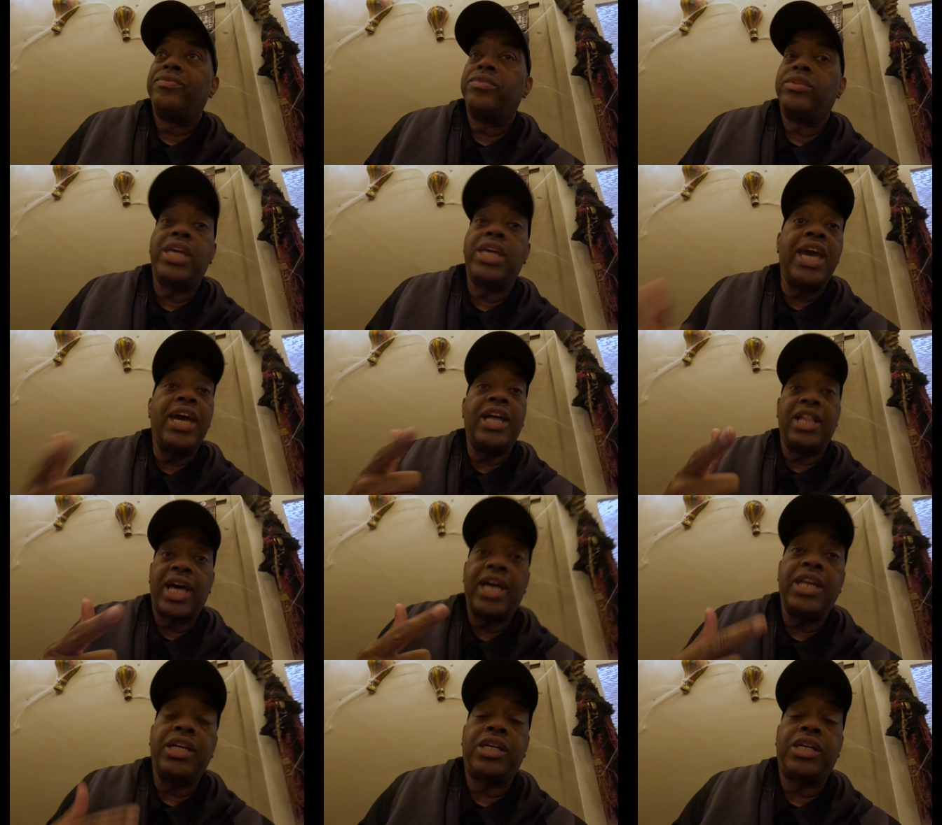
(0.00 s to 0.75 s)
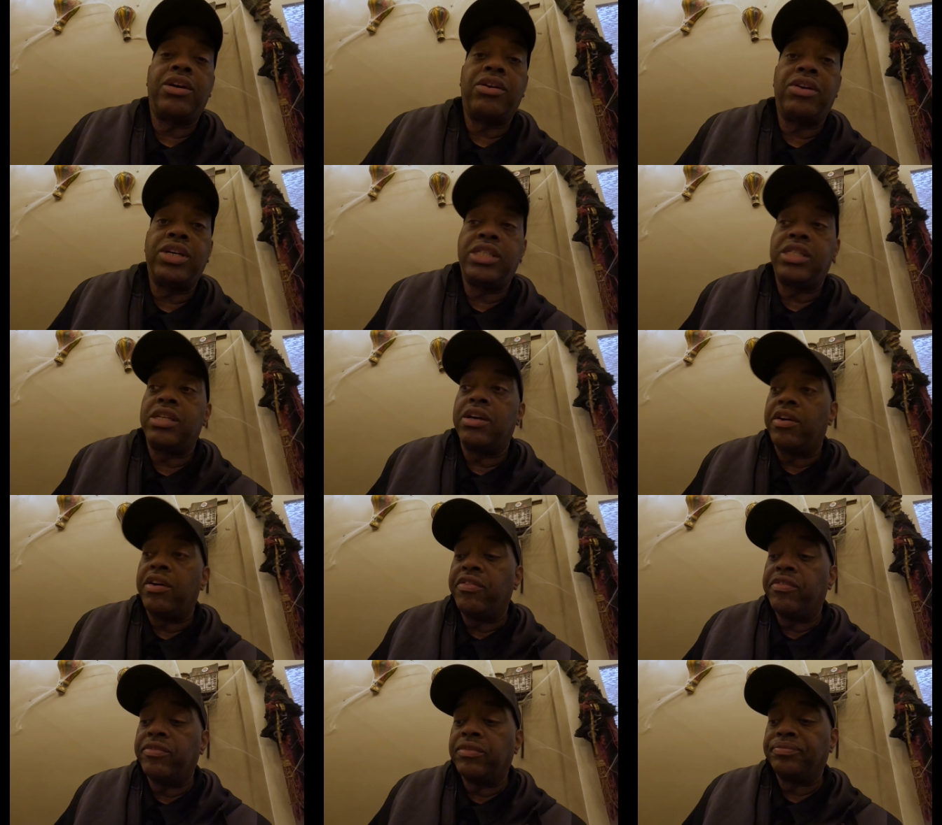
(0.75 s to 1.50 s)
Yeah, a lot of curry
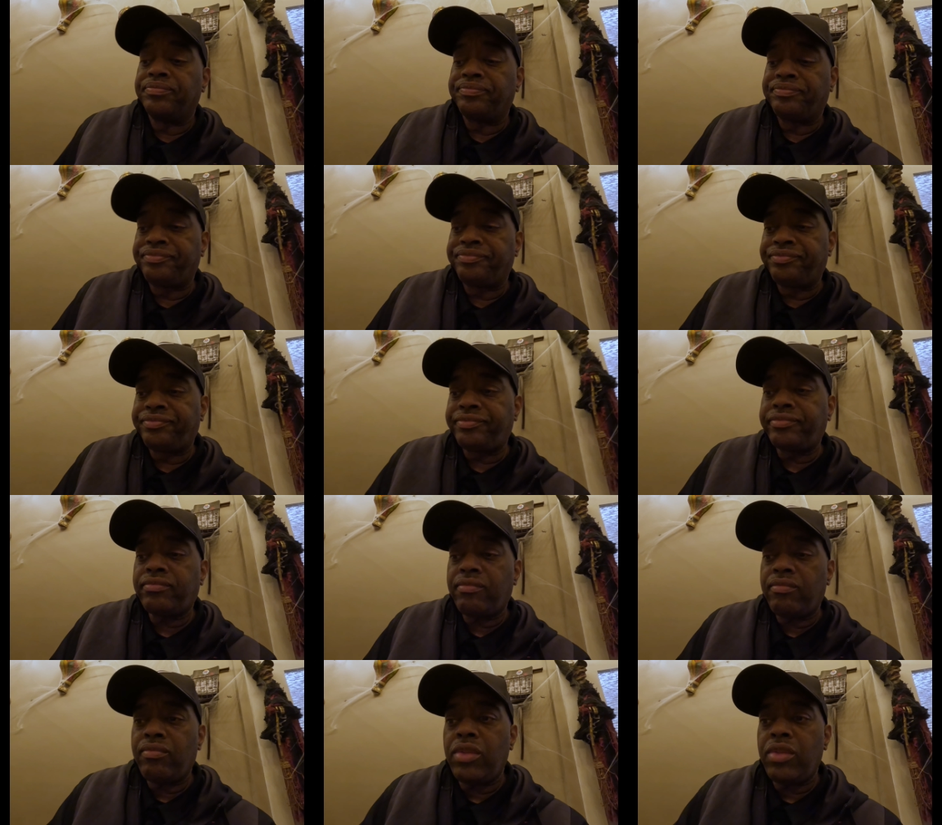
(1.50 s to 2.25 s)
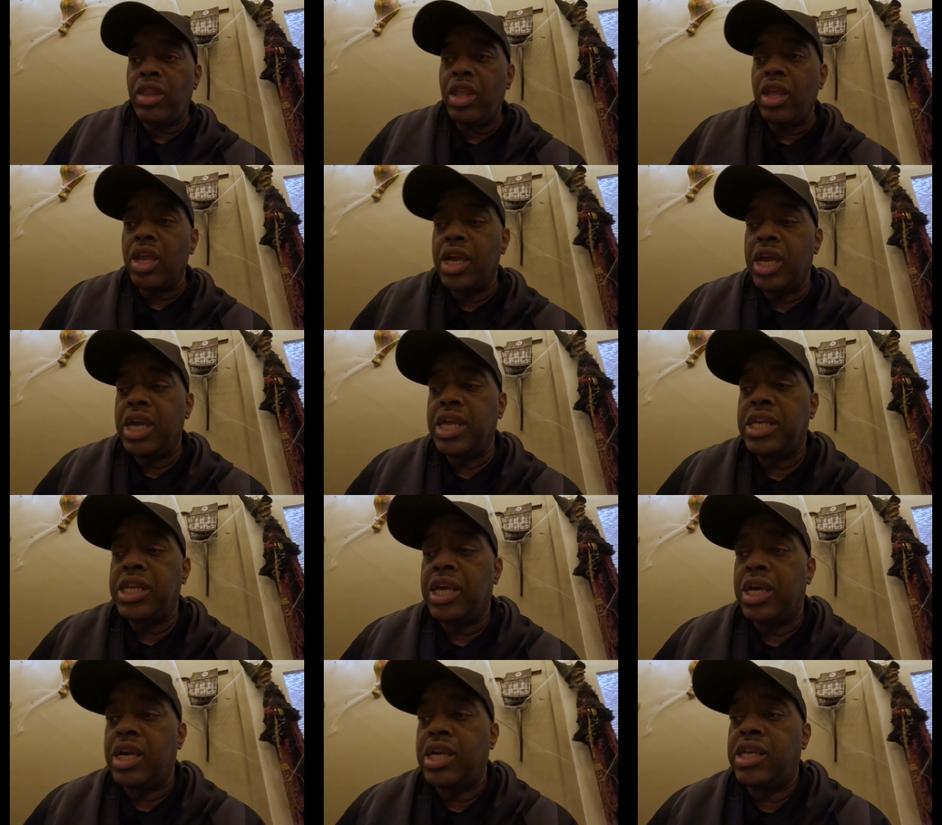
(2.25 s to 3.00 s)
stuff.
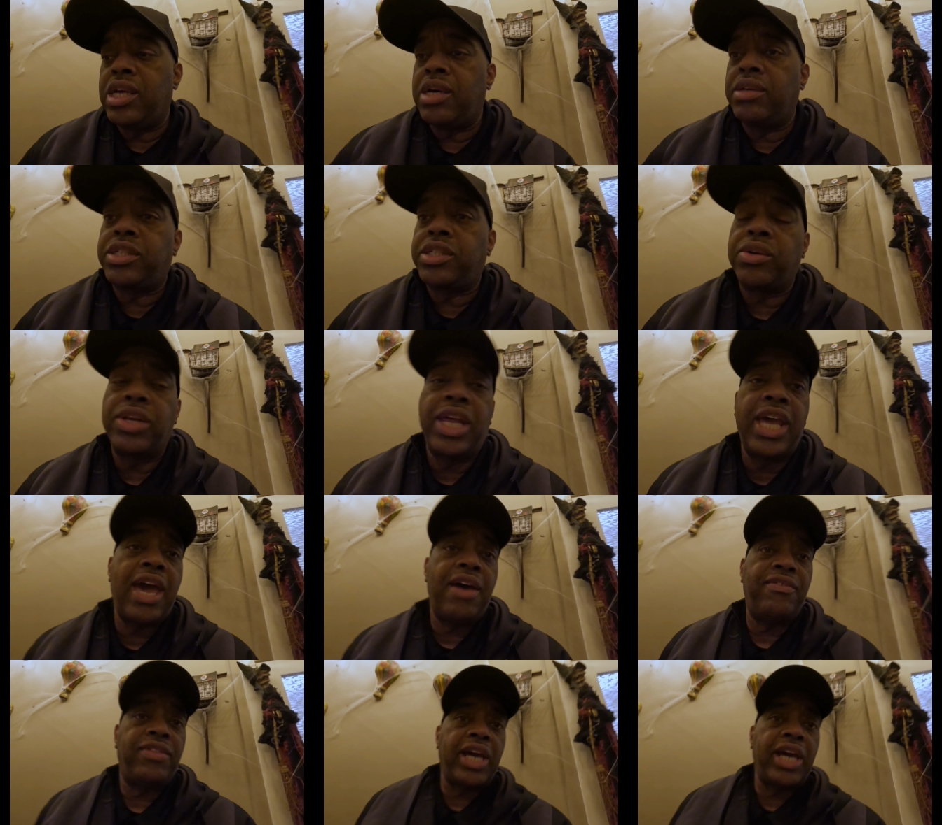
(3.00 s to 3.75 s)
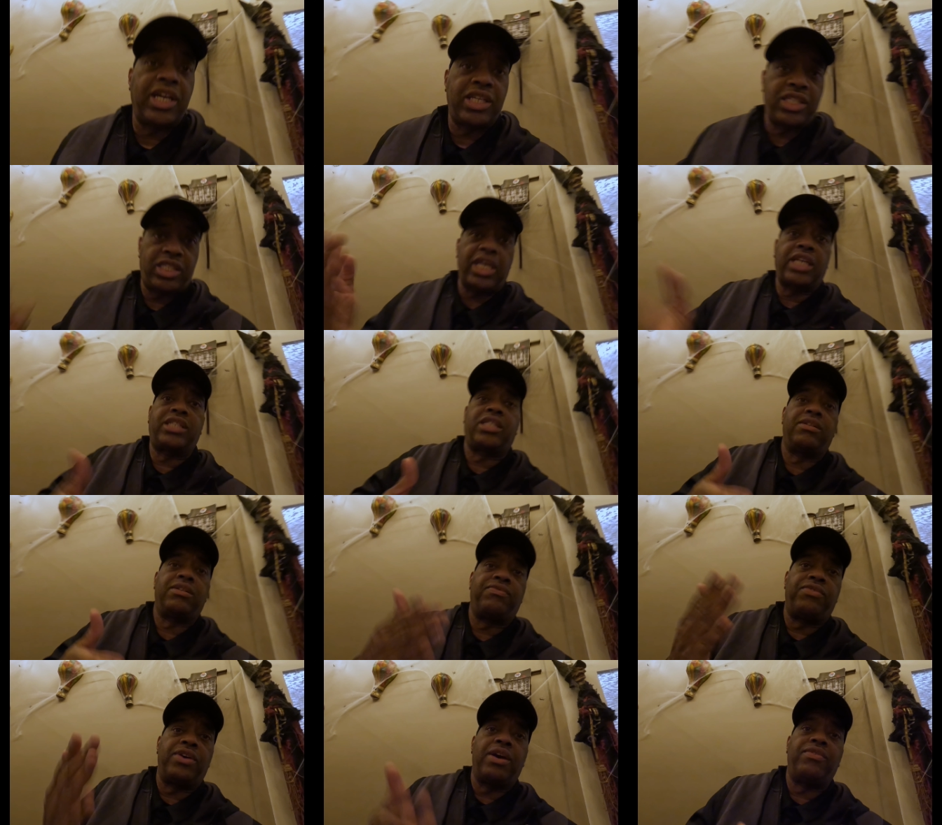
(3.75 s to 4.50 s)
And, and uh, so they have, like, a
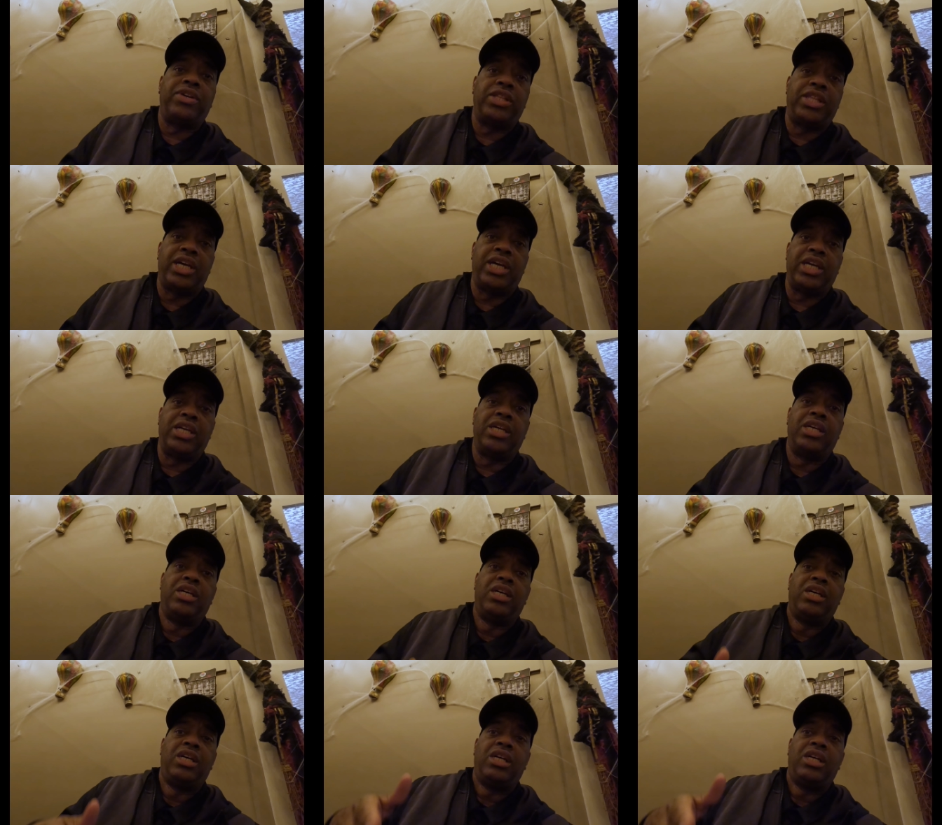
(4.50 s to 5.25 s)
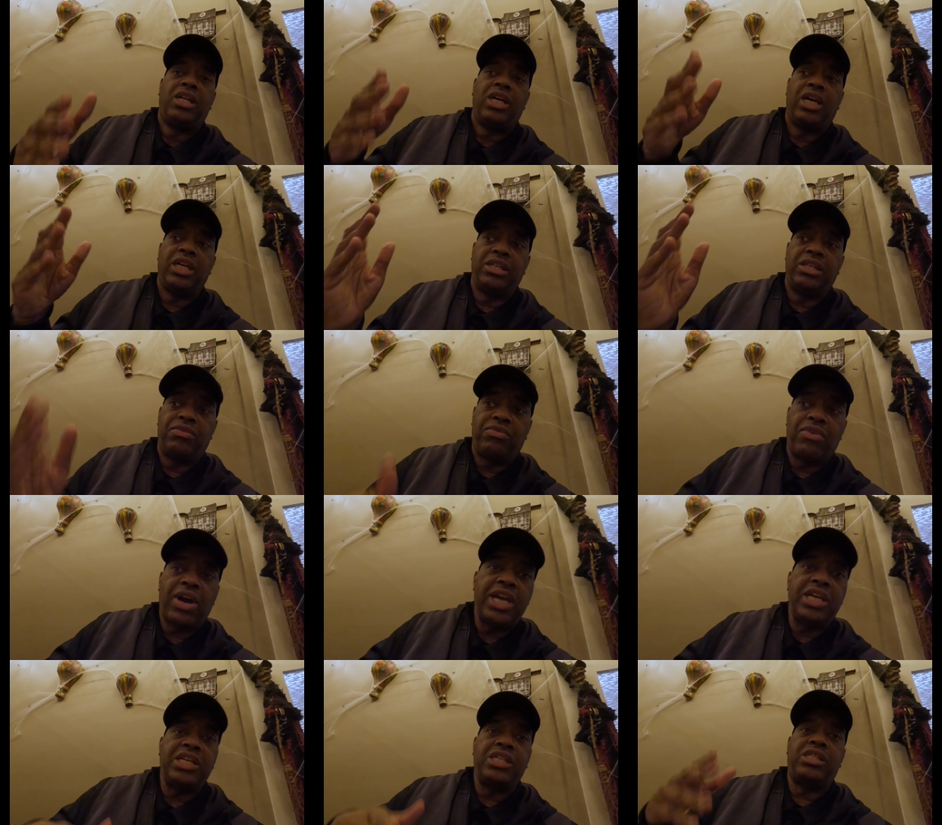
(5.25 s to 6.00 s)
section for everything. Like the
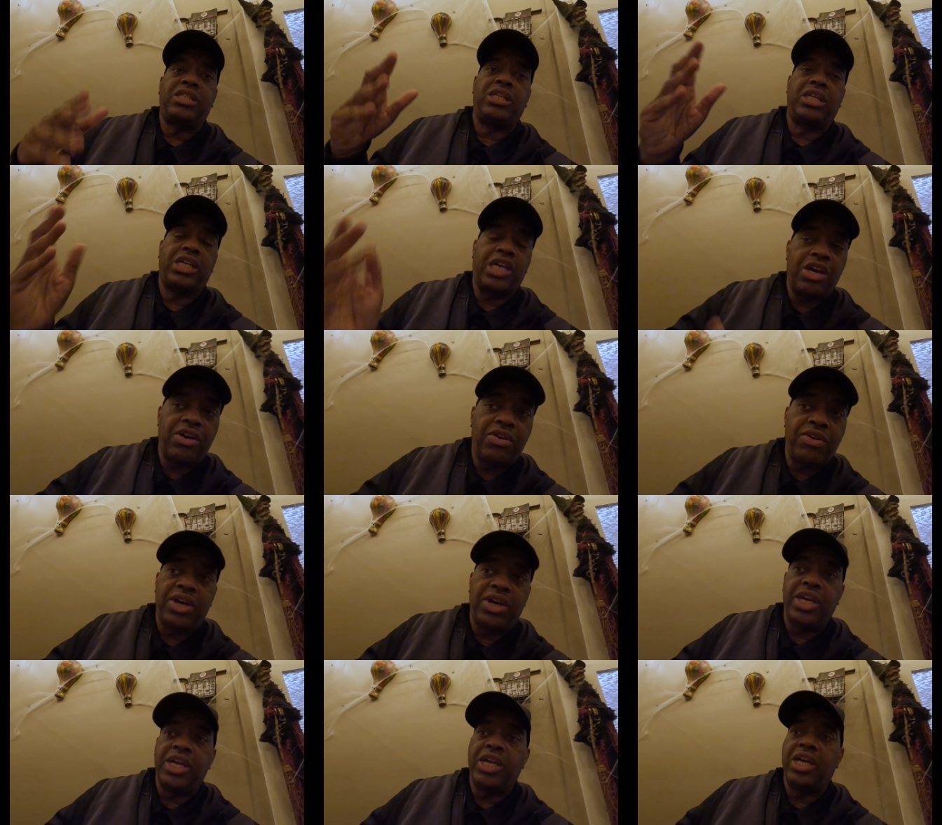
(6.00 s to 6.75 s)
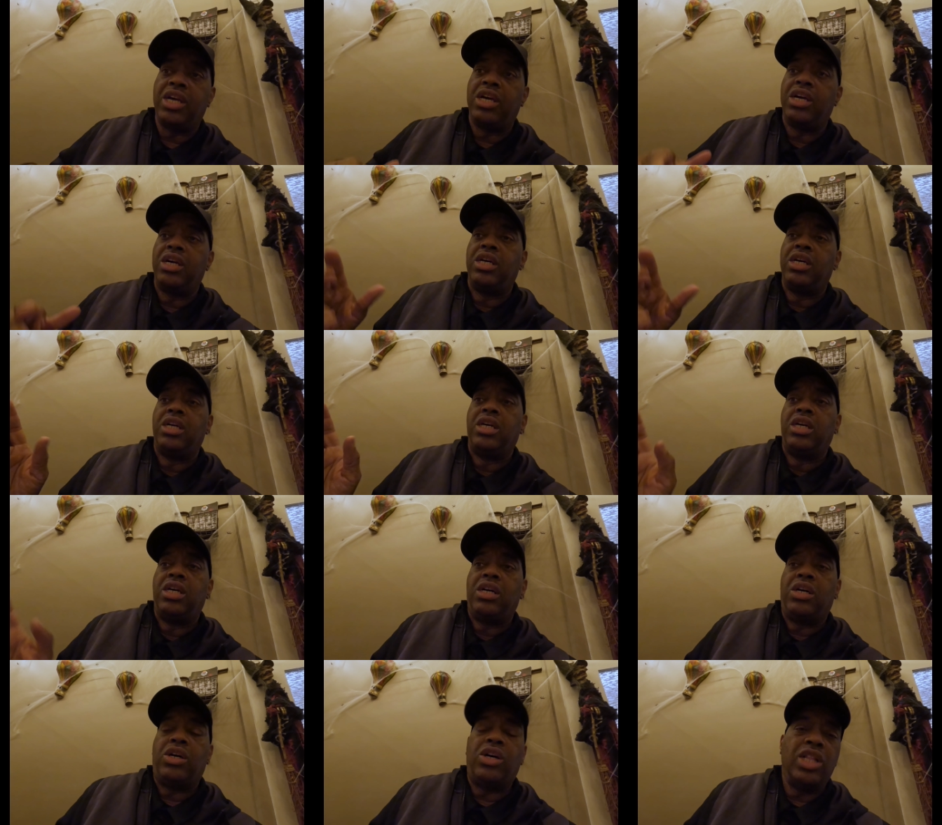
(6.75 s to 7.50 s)
rice, the curry,
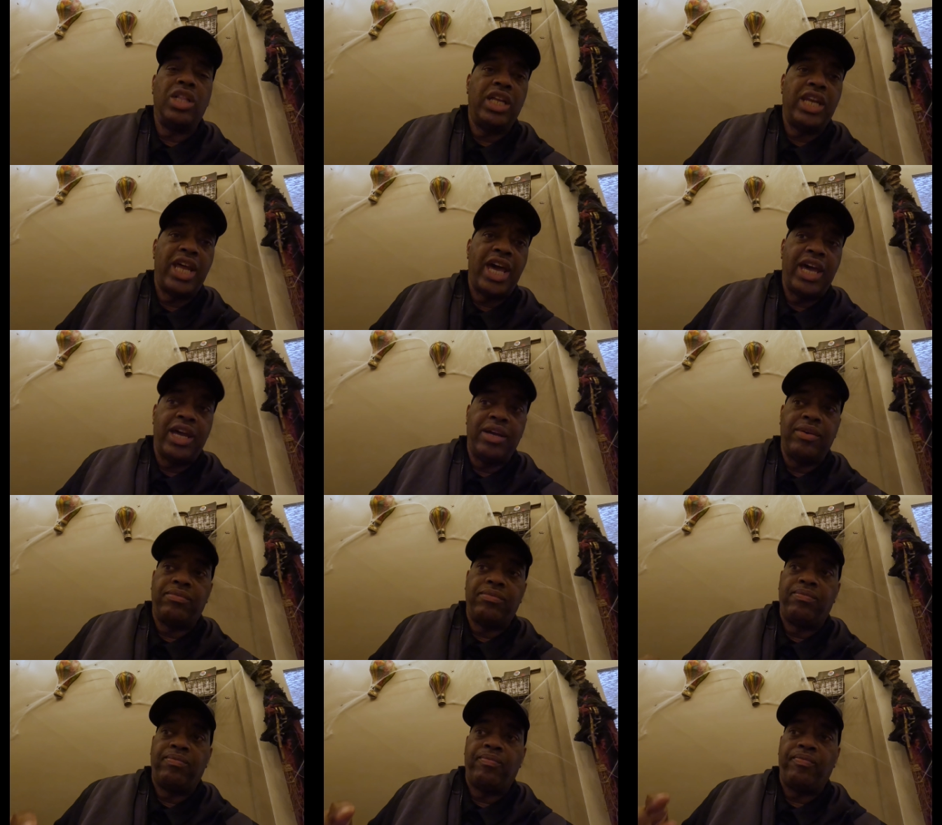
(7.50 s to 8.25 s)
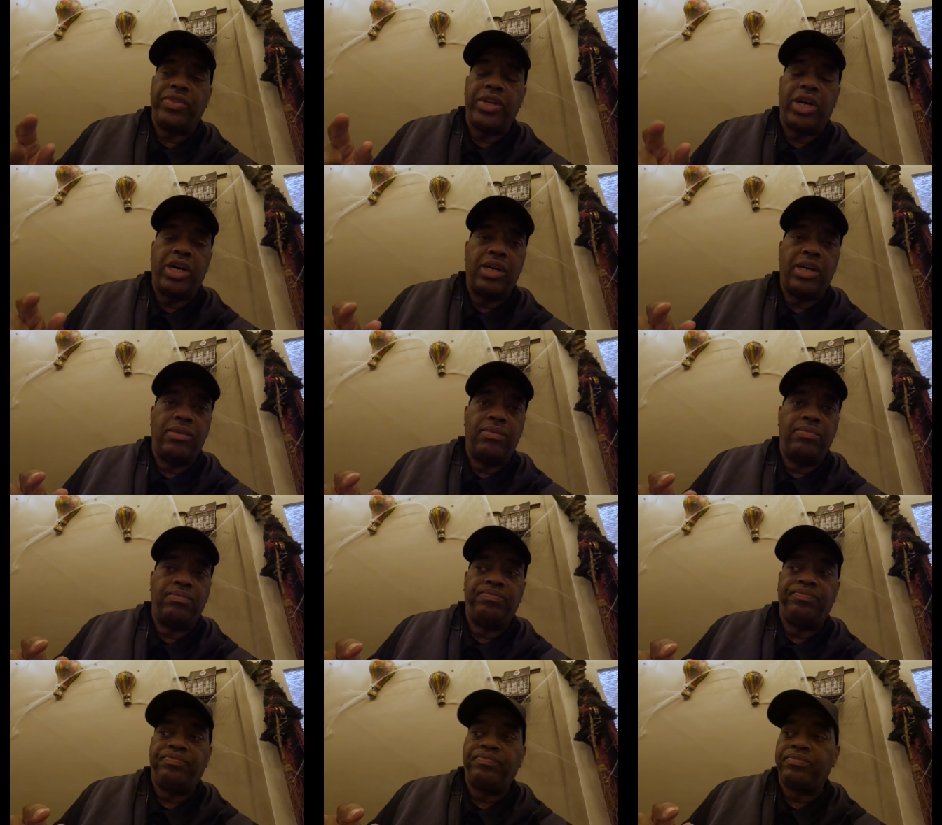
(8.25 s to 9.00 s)
all of that.
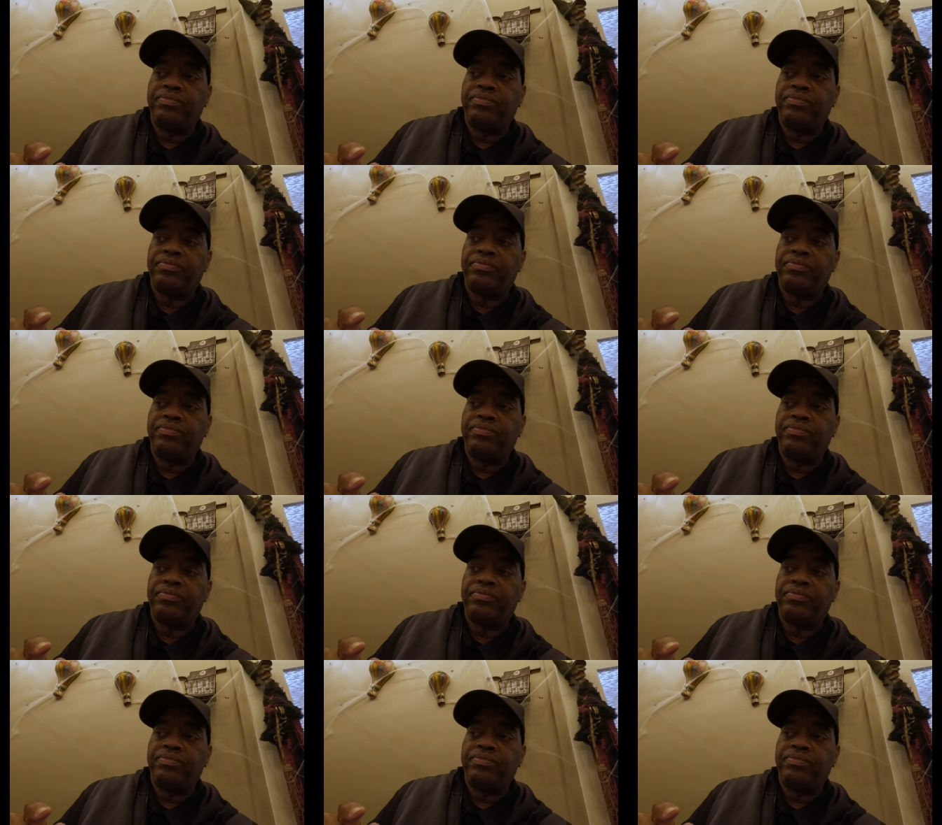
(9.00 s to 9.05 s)
Um,